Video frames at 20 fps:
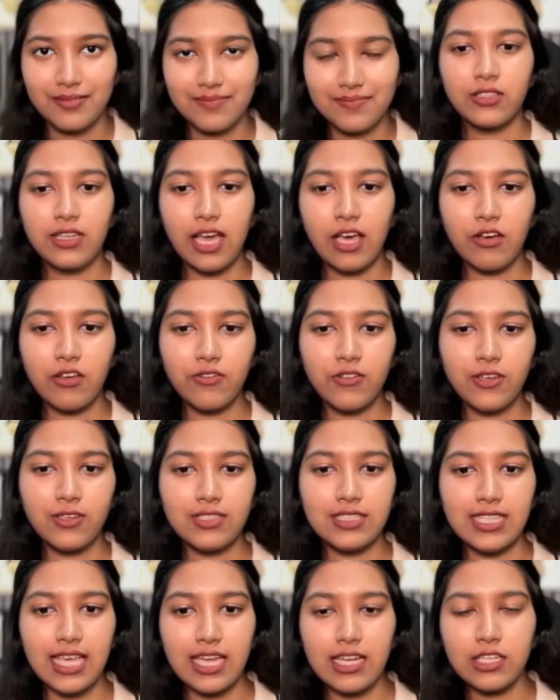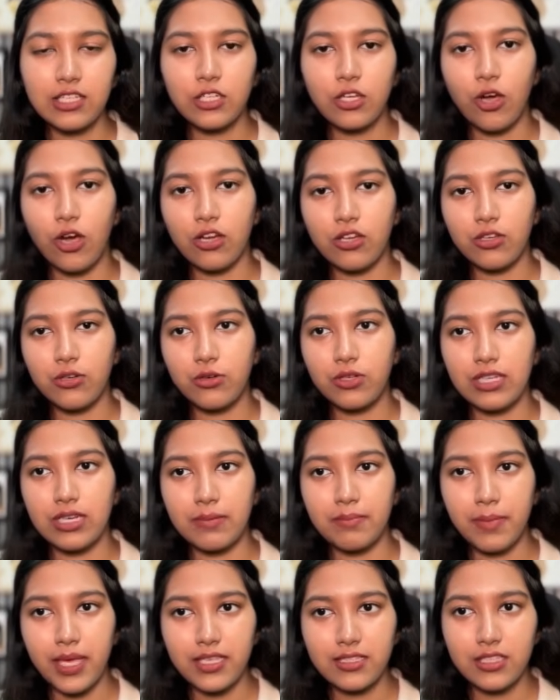So now if you send Claude Code
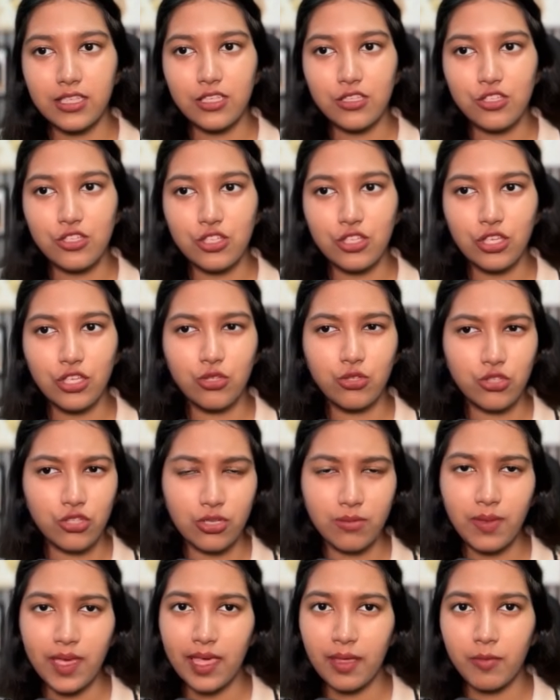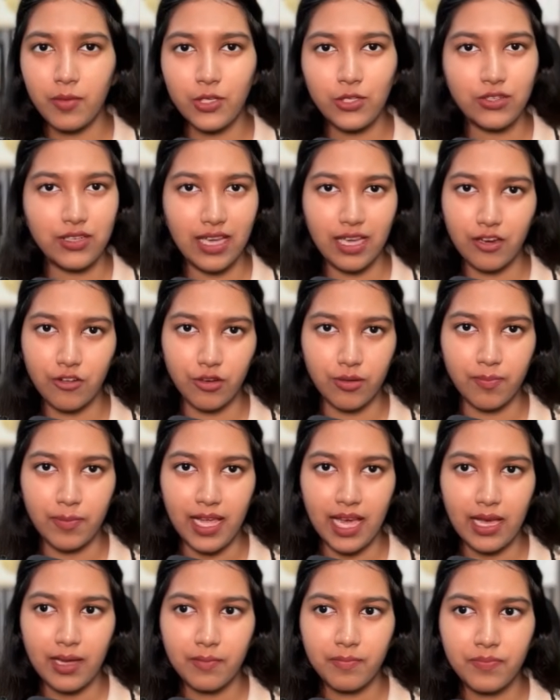a message, you should be able to get a
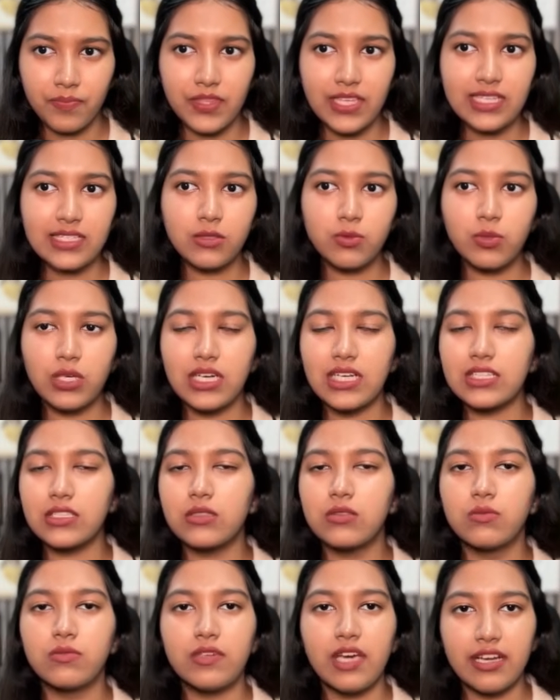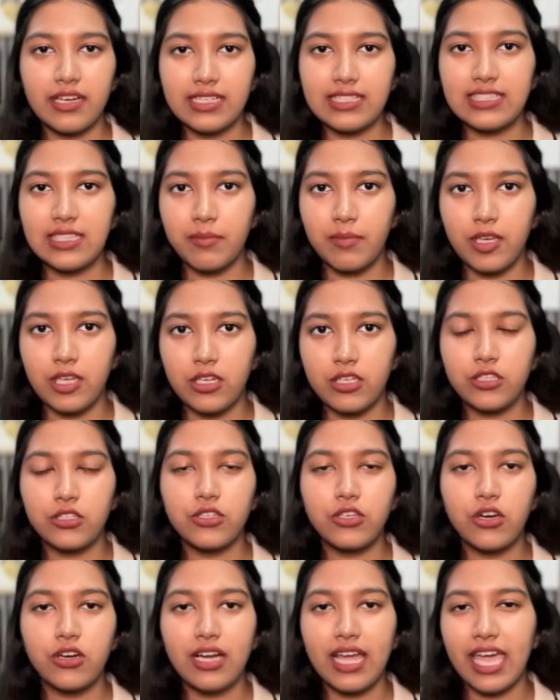reply. This works very similar to
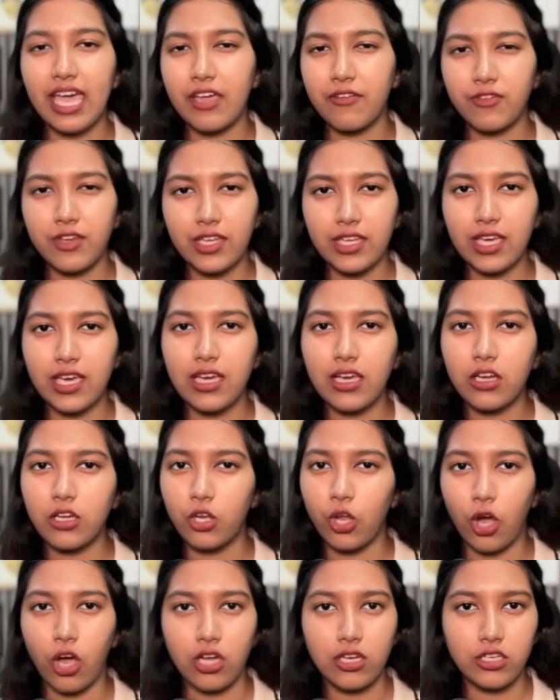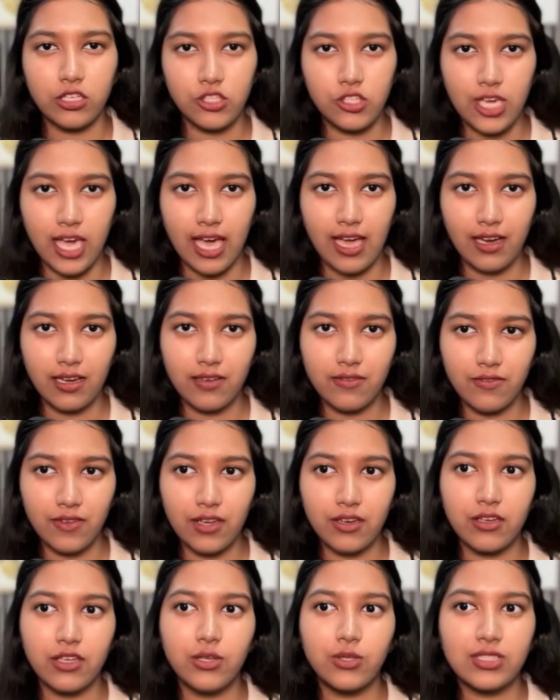your everyday Claude chat,
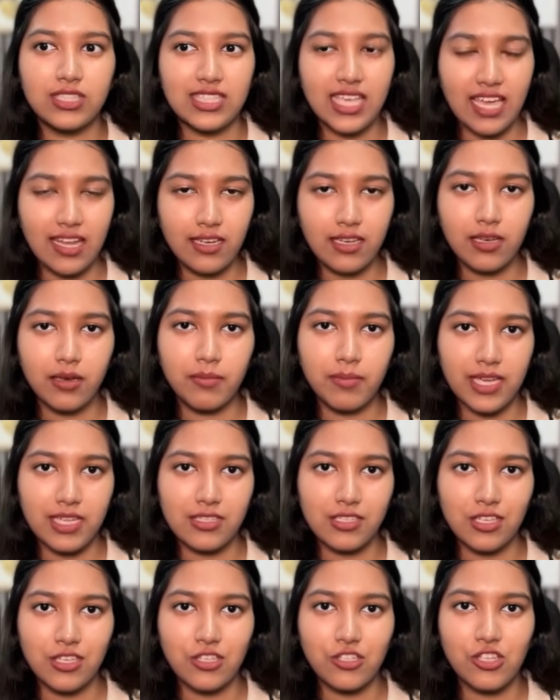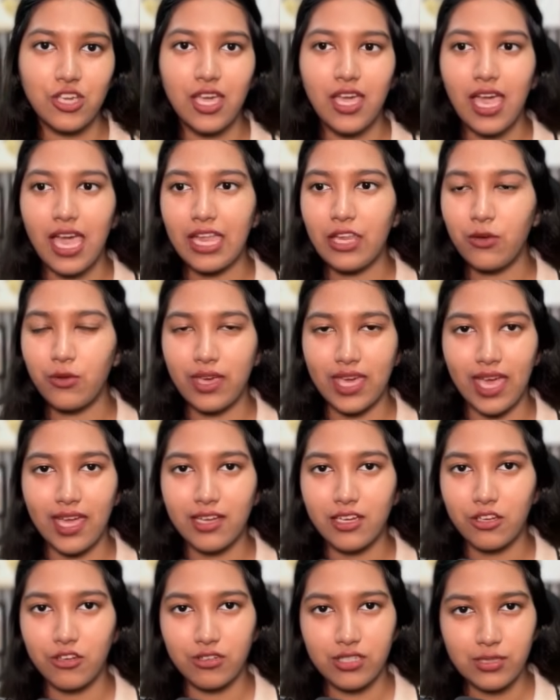wherein you send a message and you
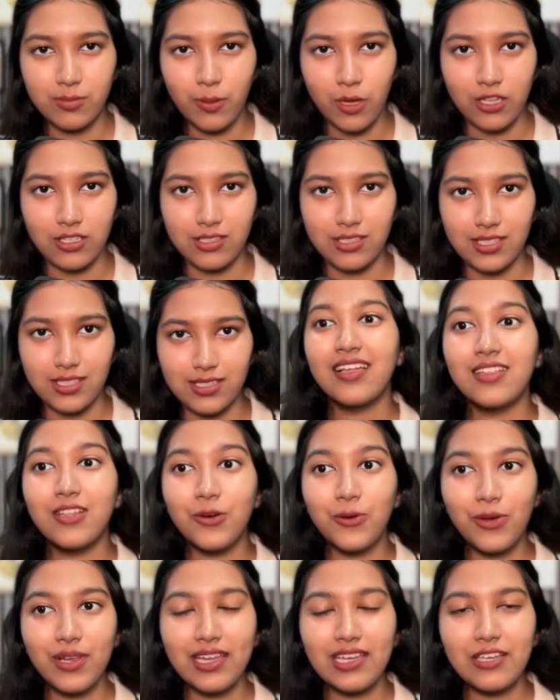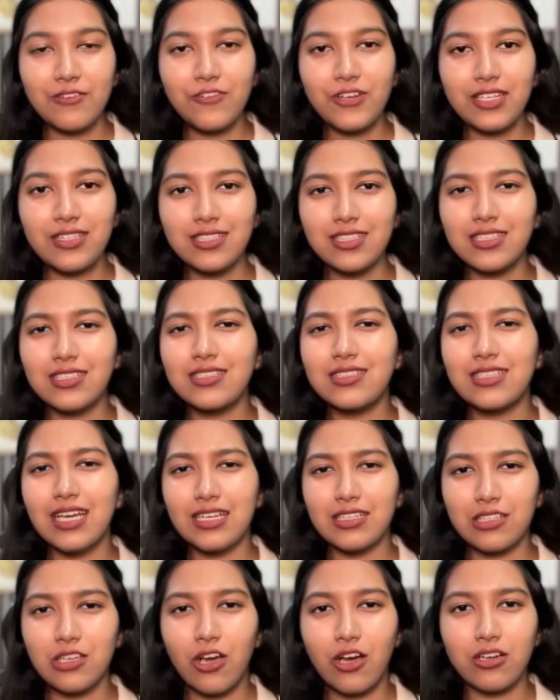get a response. The only difference is
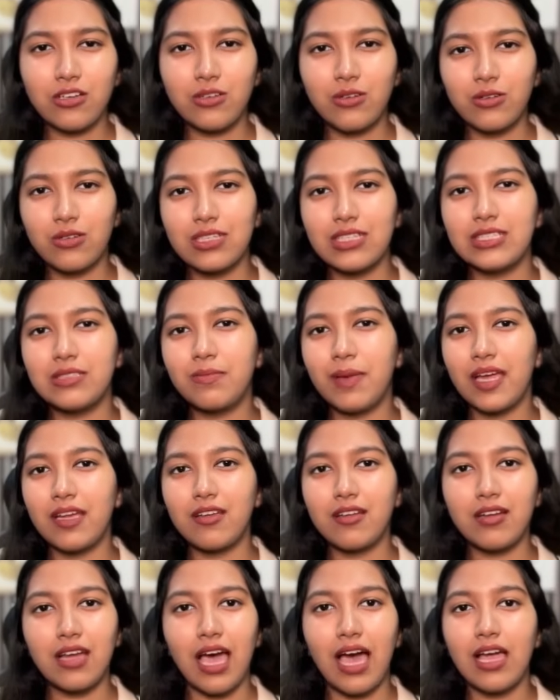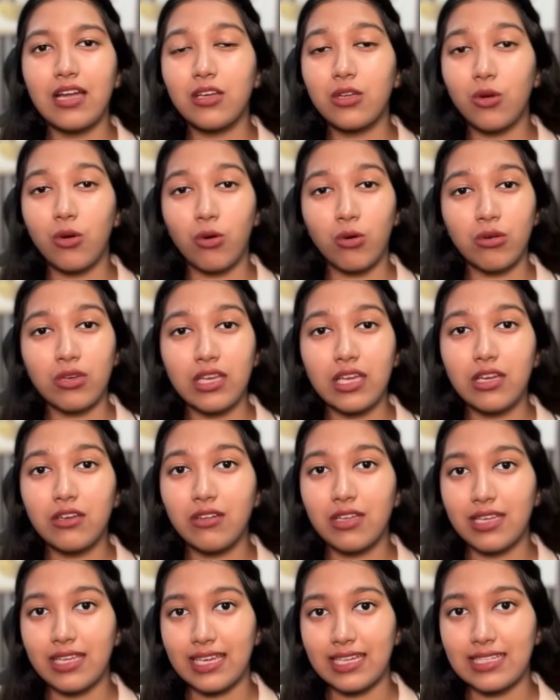that Claude Code is better at coding
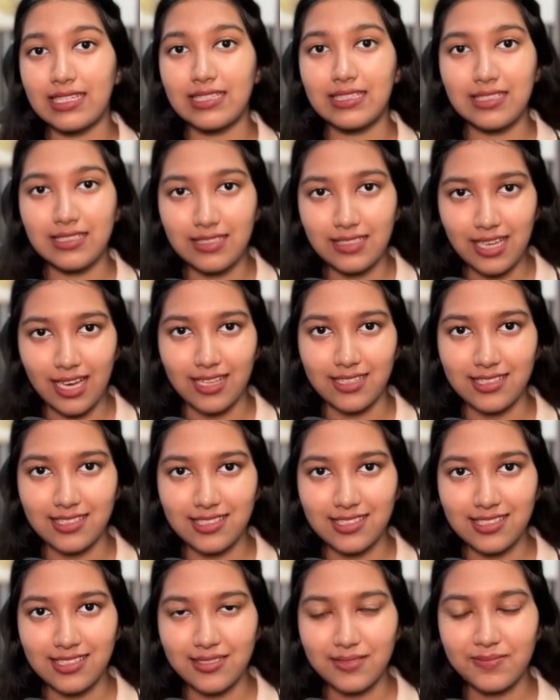related tasks.